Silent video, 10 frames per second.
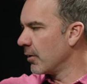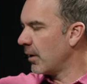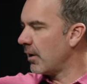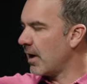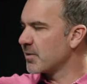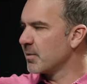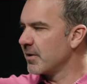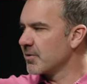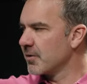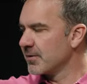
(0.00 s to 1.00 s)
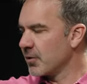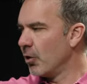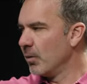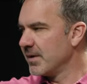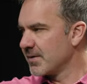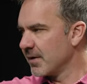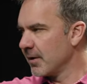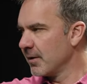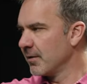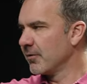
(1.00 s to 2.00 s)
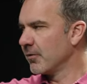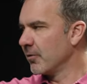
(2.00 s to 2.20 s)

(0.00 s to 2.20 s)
optimizer that's always there. So